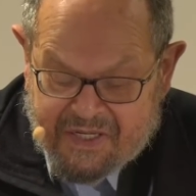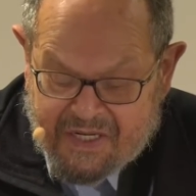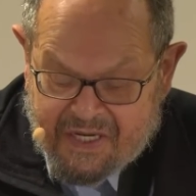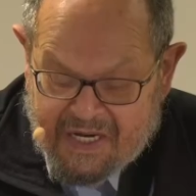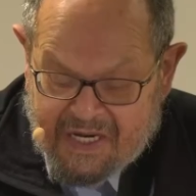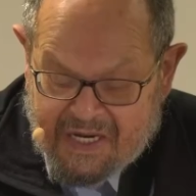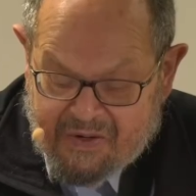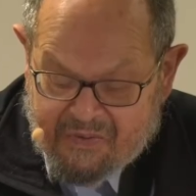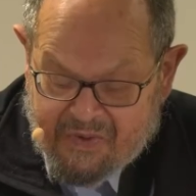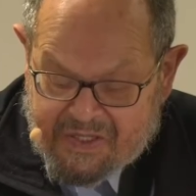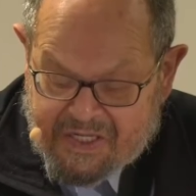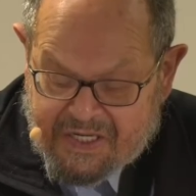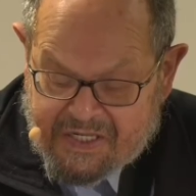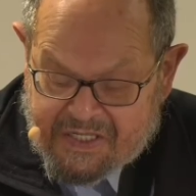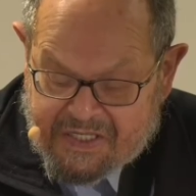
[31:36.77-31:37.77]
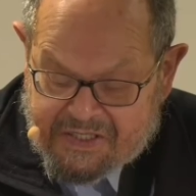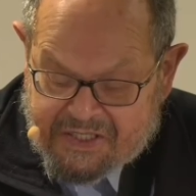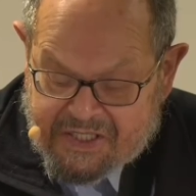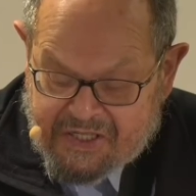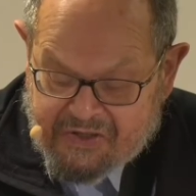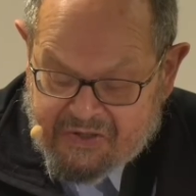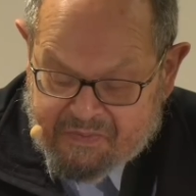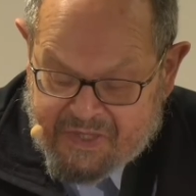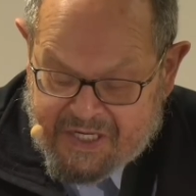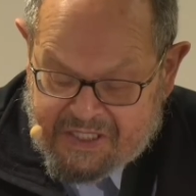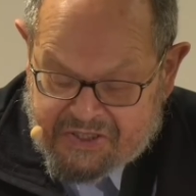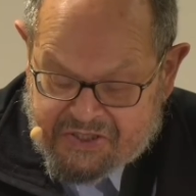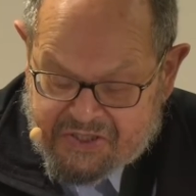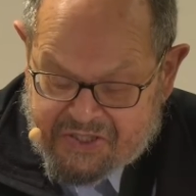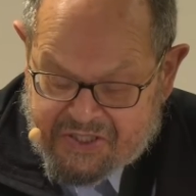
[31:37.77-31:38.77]
one can continue, but I
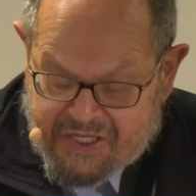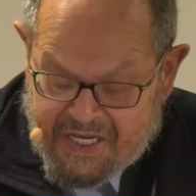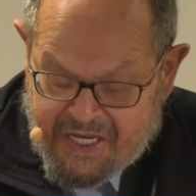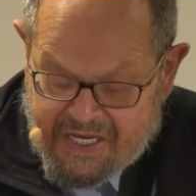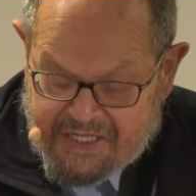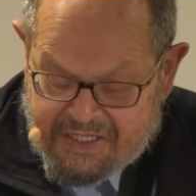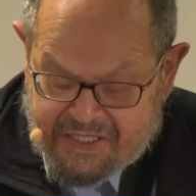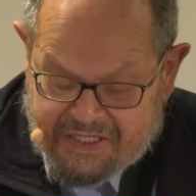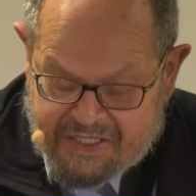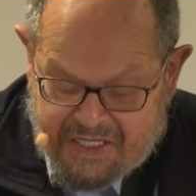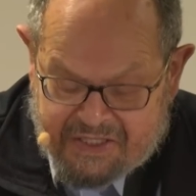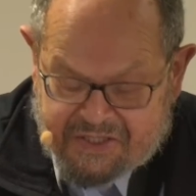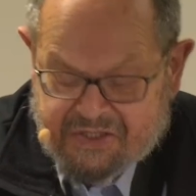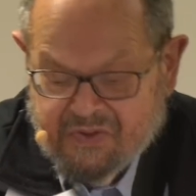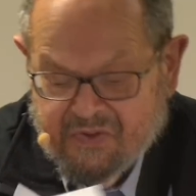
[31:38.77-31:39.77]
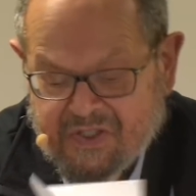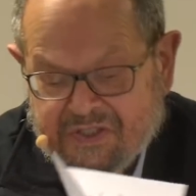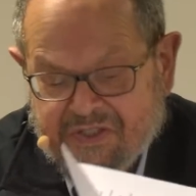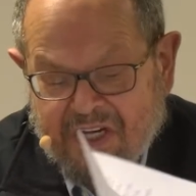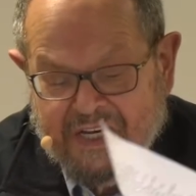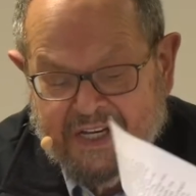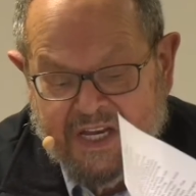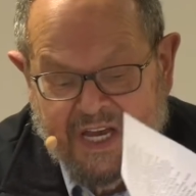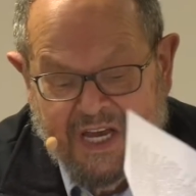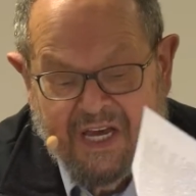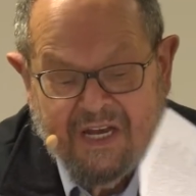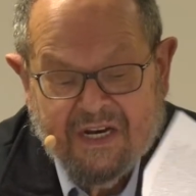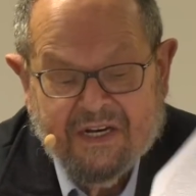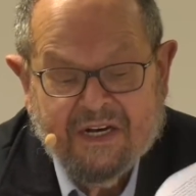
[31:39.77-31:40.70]
should end as soon as I can.